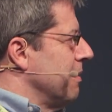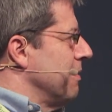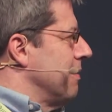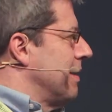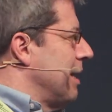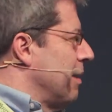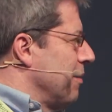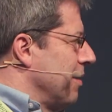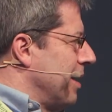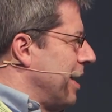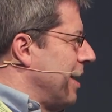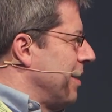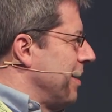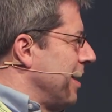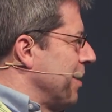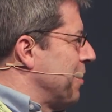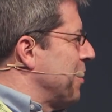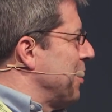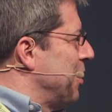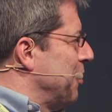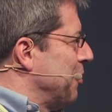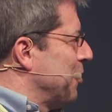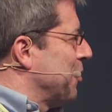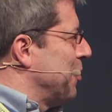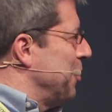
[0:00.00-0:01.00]
That had
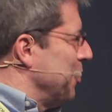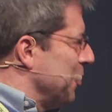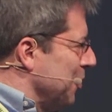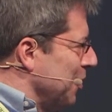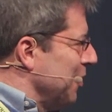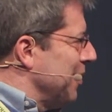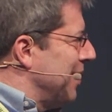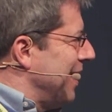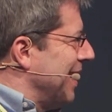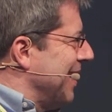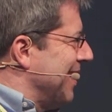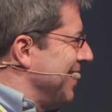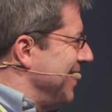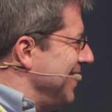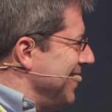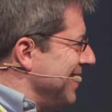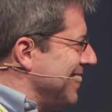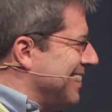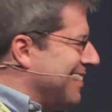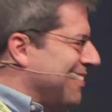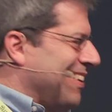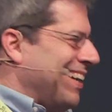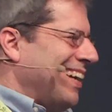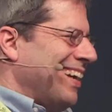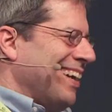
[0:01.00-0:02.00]
nothing to do with Google, thank
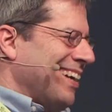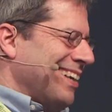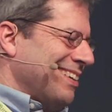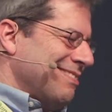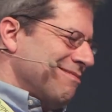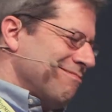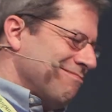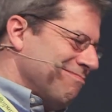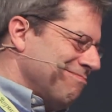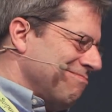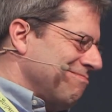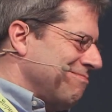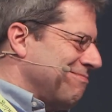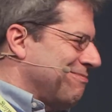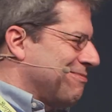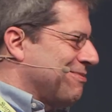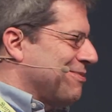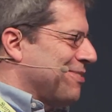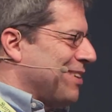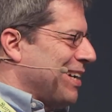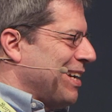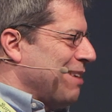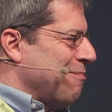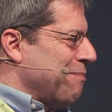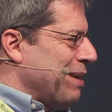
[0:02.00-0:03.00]
goodness, right? I
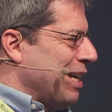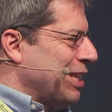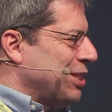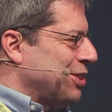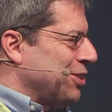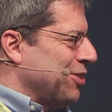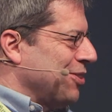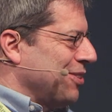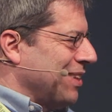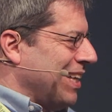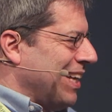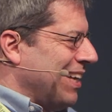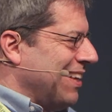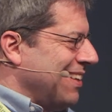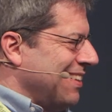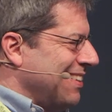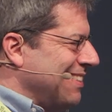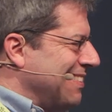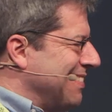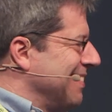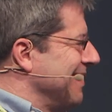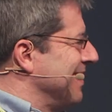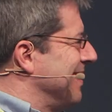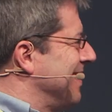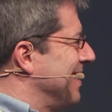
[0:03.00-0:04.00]
try to make sure that
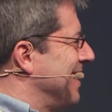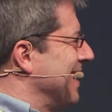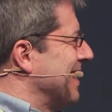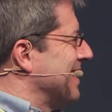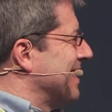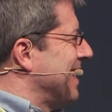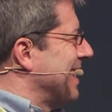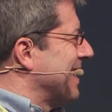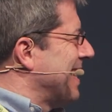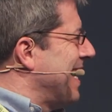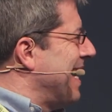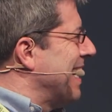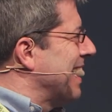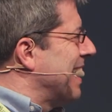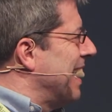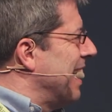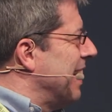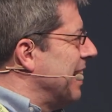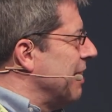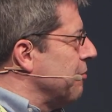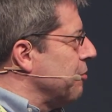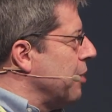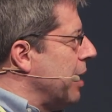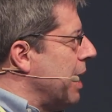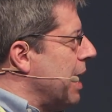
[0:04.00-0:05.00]
things like that
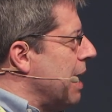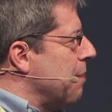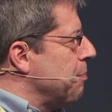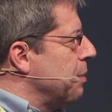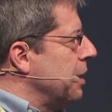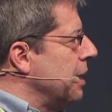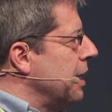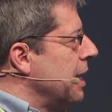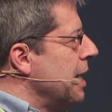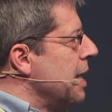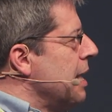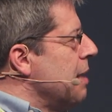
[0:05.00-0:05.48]
can't ever happen.